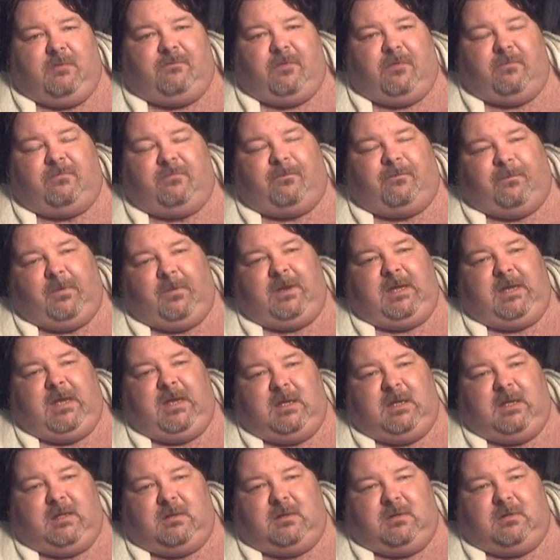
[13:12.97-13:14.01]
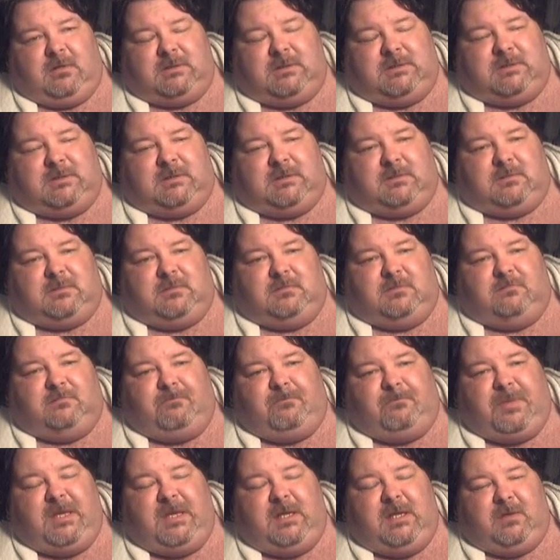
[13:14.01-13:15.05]
from freaking
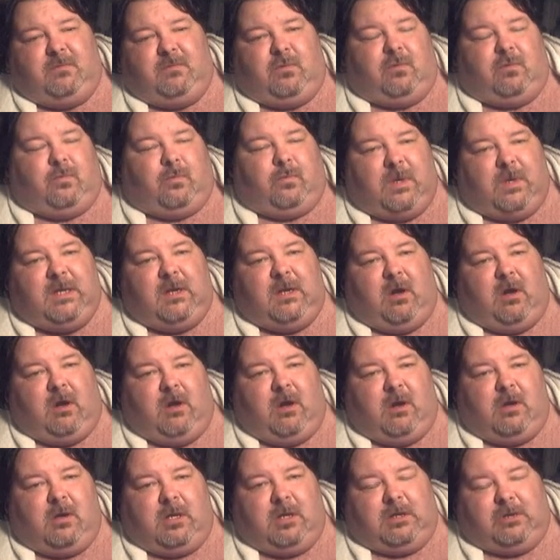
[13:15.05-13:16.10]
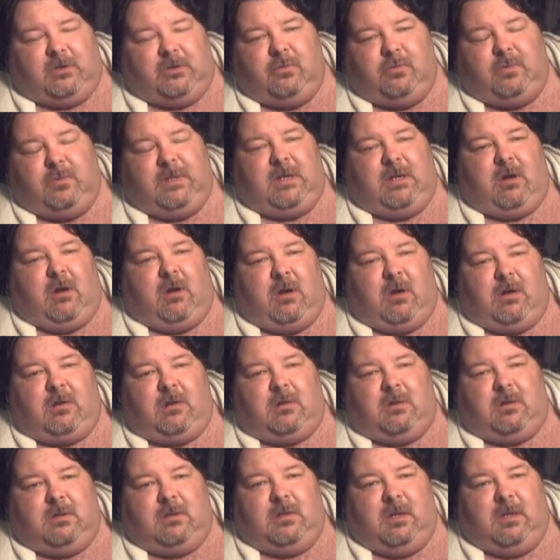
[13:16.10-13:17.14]
being where we are and who we
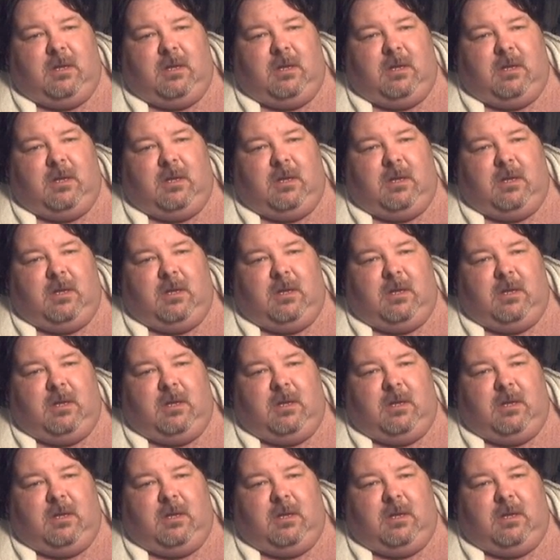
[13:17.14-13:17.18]
are?